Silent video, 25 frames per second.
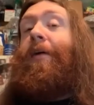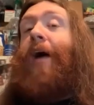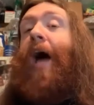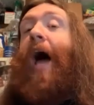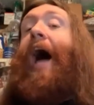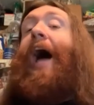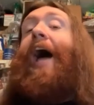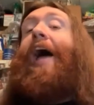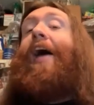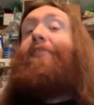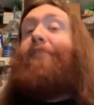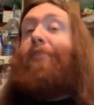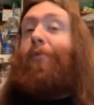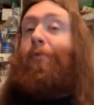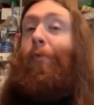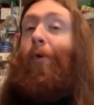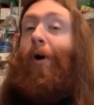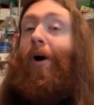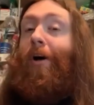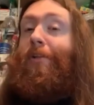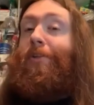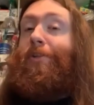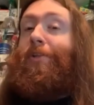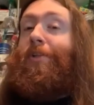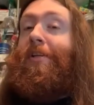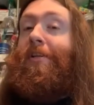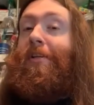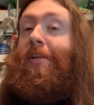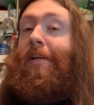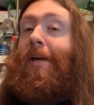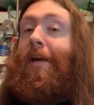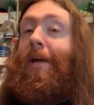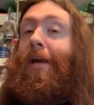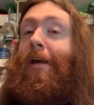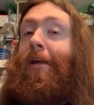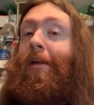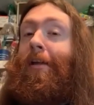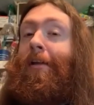I haven't watched it
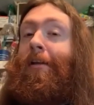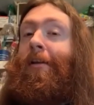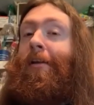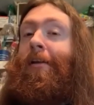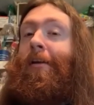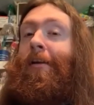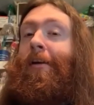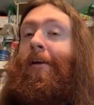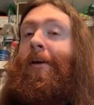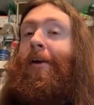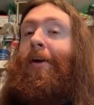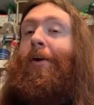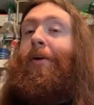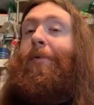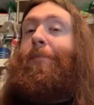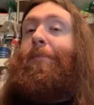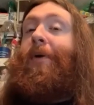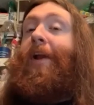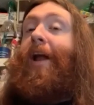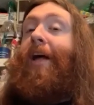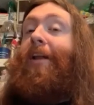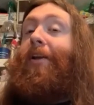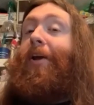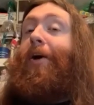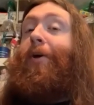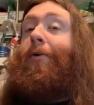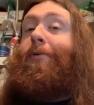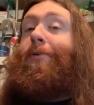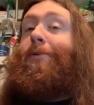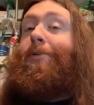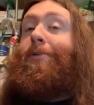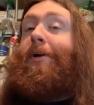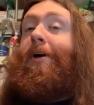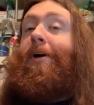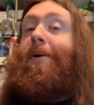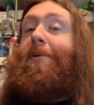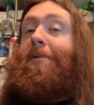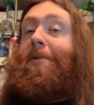yet but I know what you're
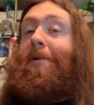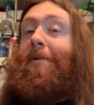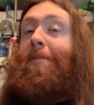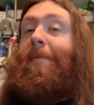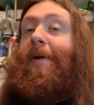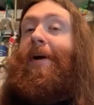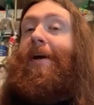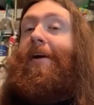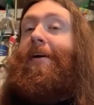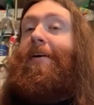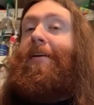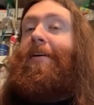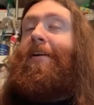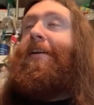talking about,